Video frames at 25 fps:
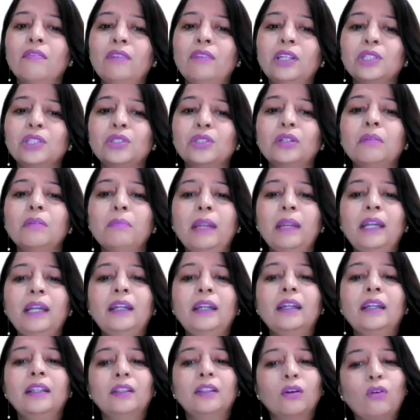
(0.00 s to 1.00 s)
We should
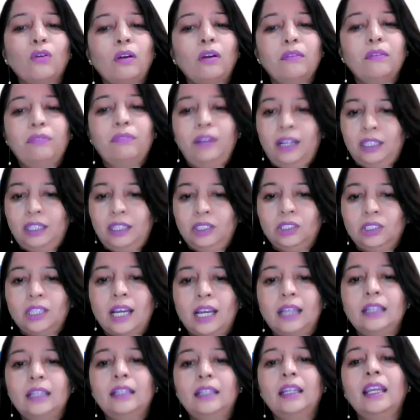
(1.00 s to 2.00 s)
maintain the
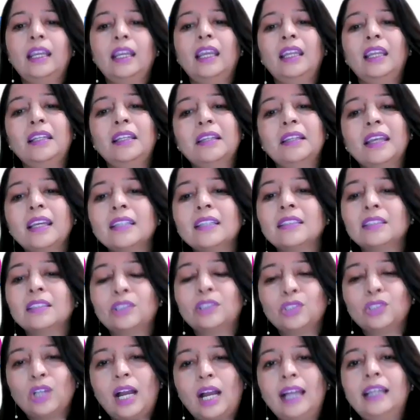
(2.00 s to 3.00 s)
confidentiality in case the
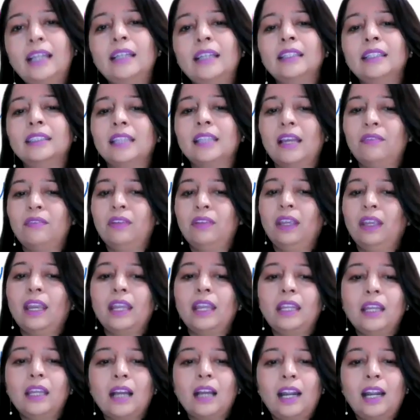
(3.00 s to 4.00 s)
child is having
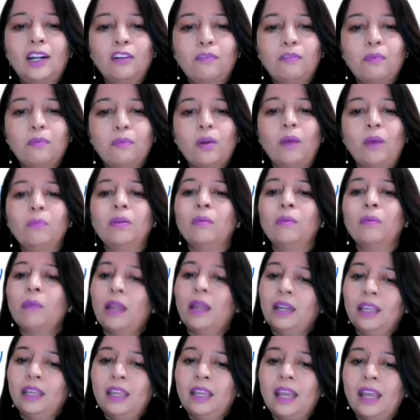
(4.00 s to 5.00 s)
any kind of problem
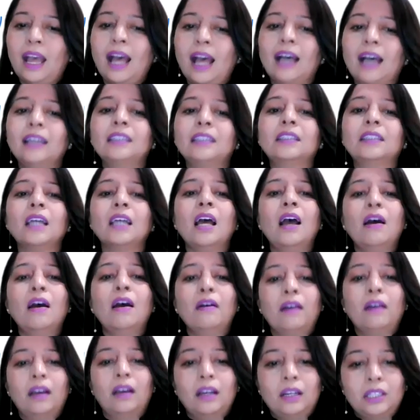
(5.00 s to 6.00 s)
and
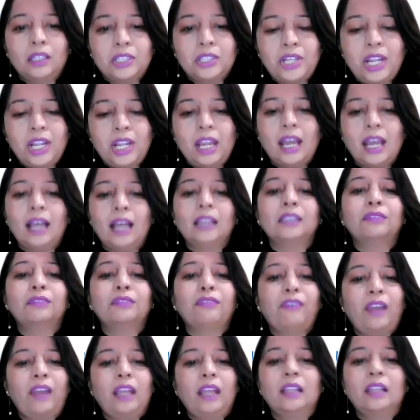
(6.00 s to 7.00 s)
she has
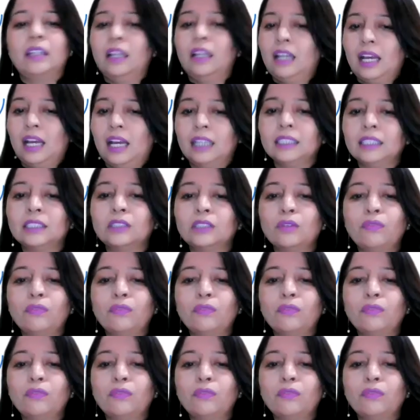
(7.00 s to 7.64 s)
faith in us.